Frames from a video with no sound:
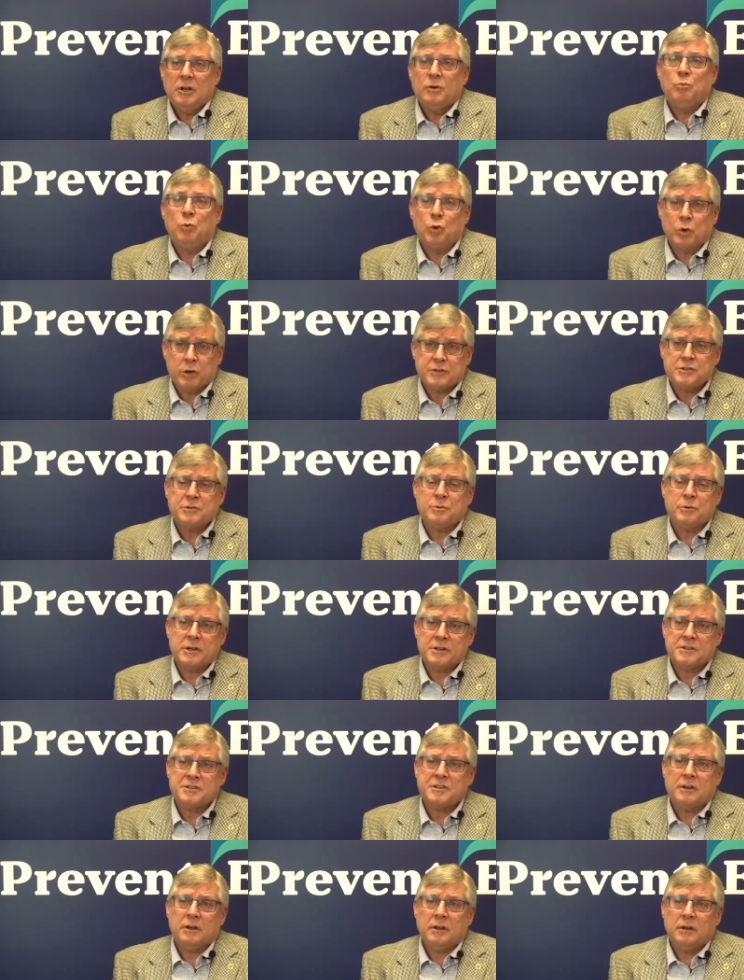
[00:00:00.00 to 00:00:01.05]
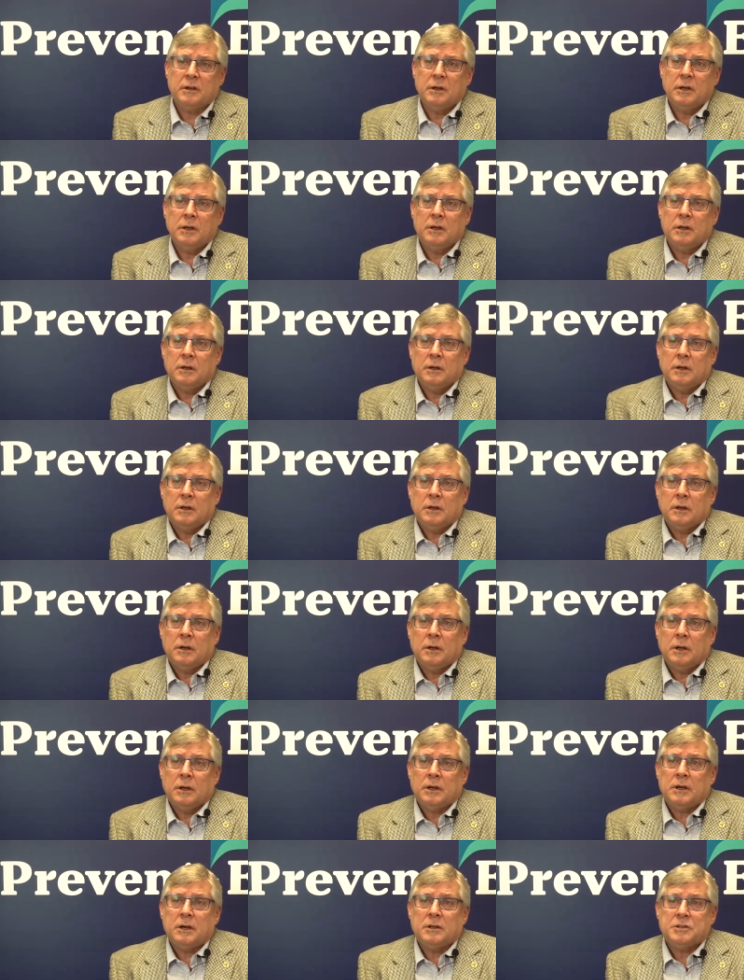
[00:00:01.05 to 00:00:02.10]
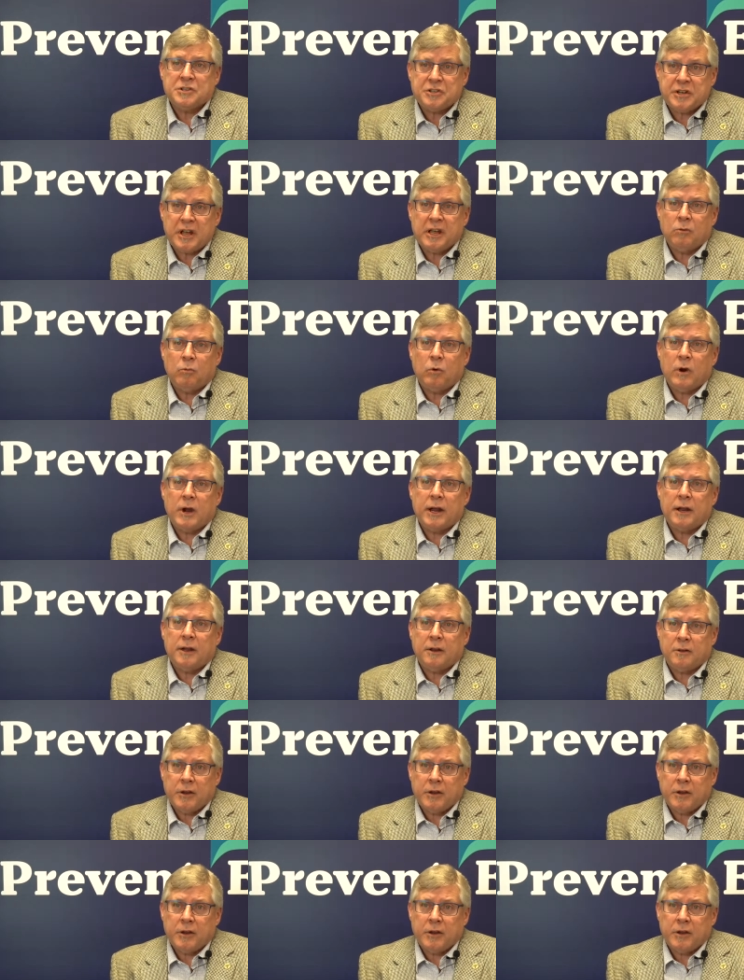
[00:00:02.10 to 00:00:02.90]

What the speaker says: more towards a statewide, and